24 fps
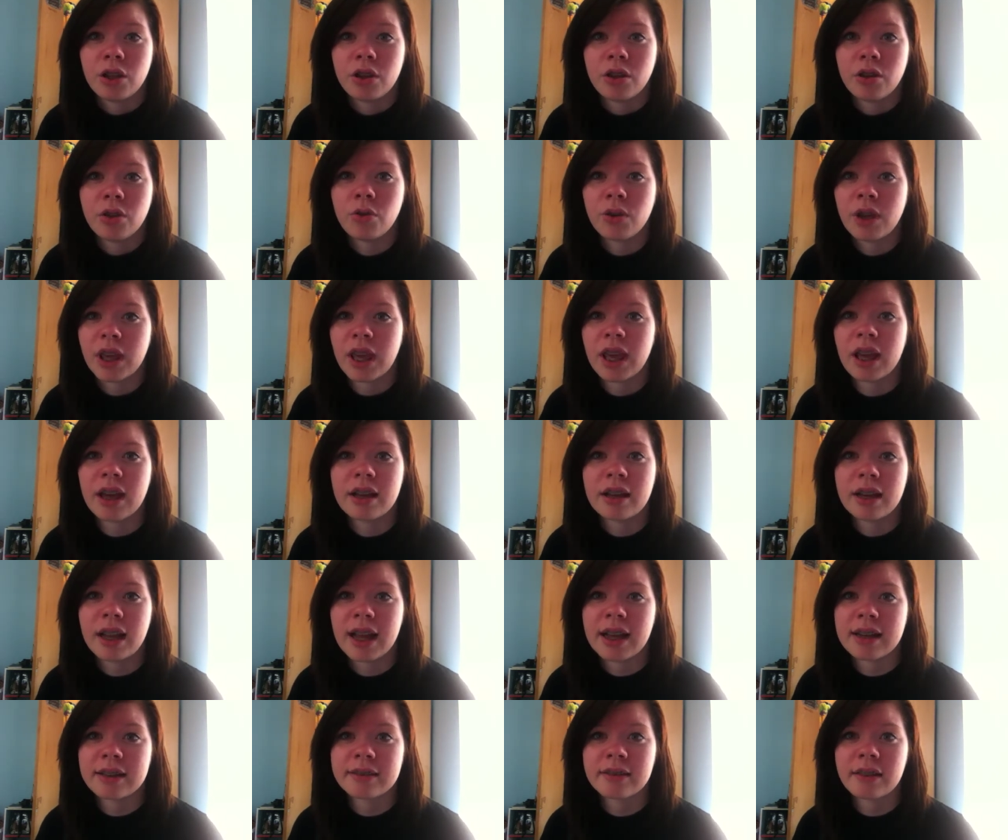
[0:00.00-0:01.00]
you can't
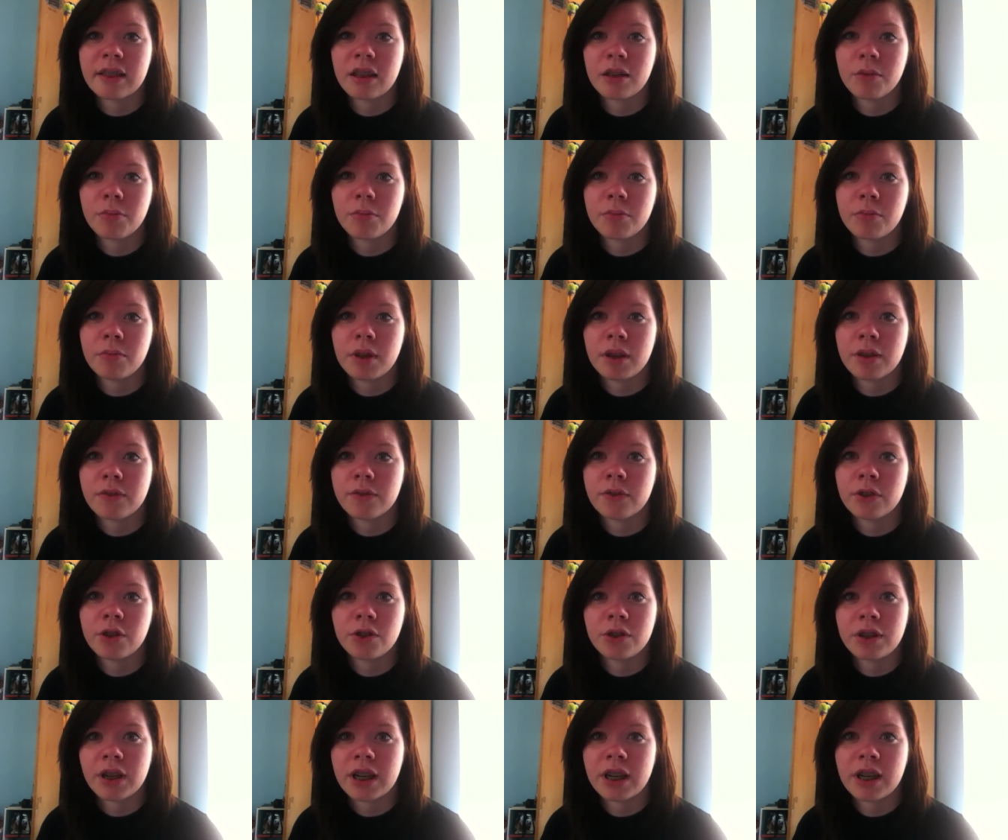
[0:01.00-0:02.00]
ask them if
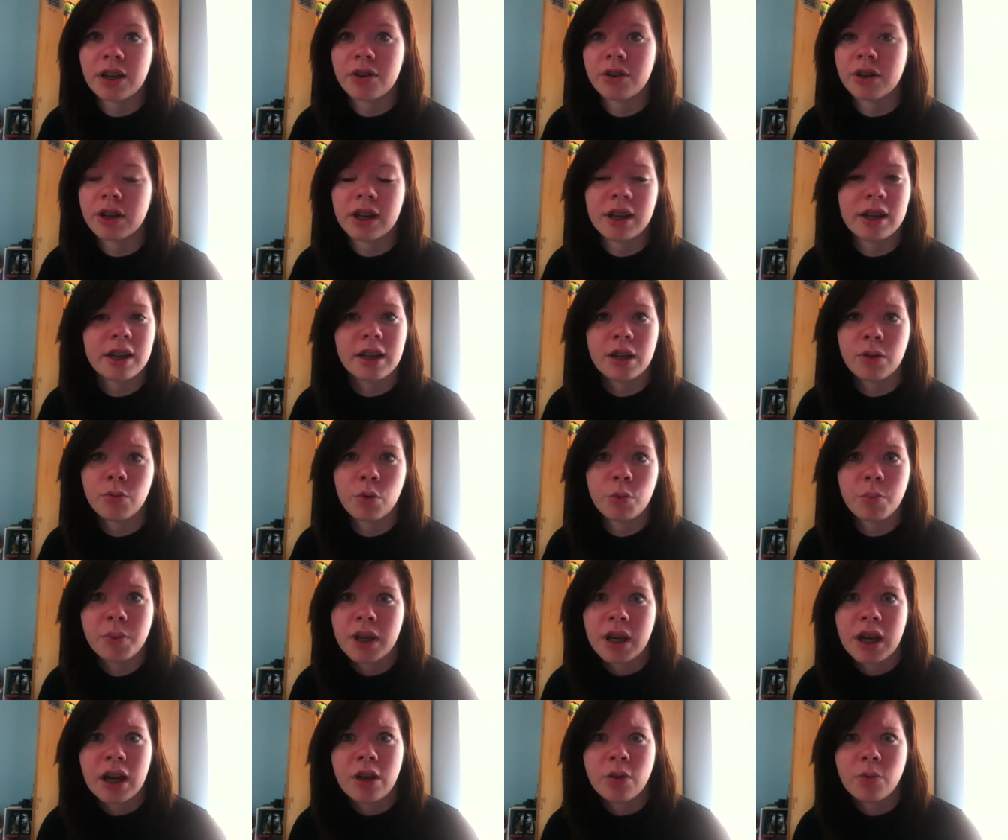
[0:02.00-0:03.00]
you're dating or not, and it won't
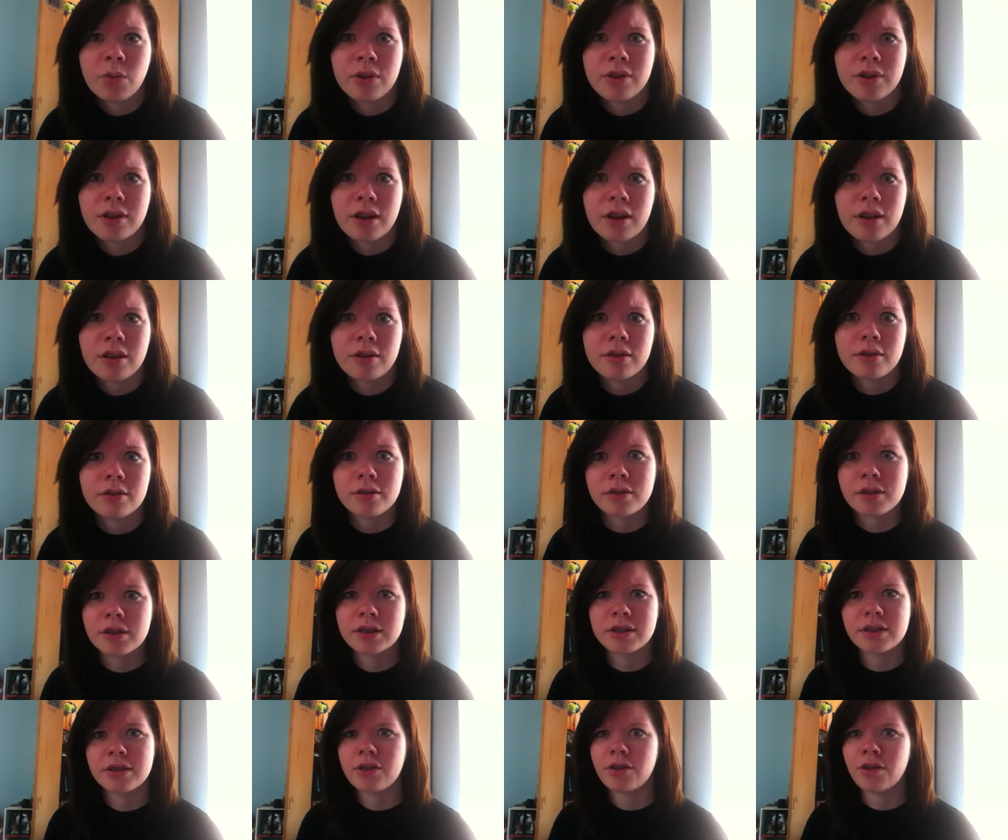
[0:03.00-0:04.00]
be awkward then,
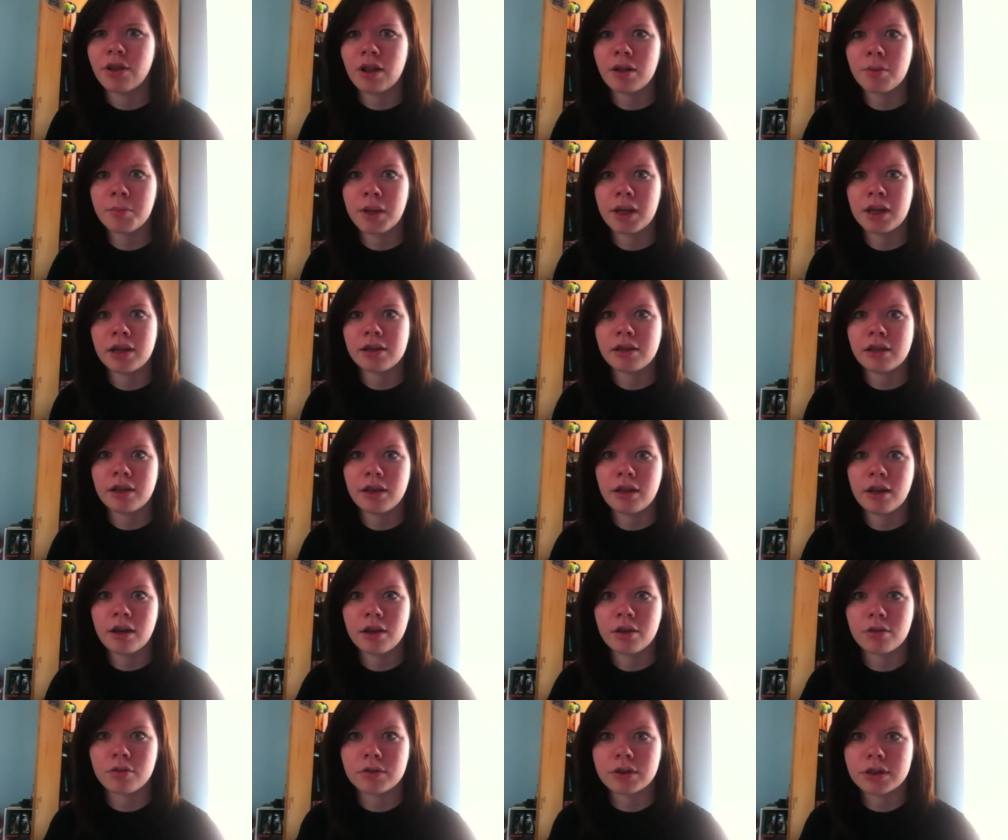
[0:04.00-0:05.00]
because you'll automatically
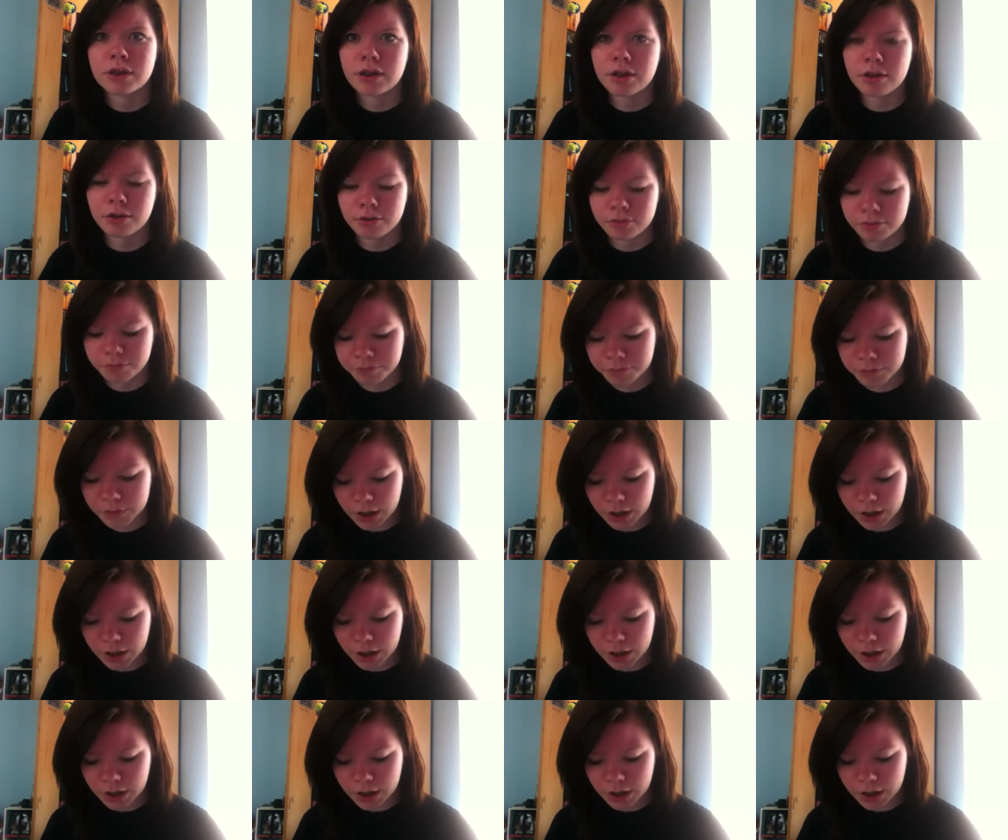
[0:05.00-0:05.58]
know. So,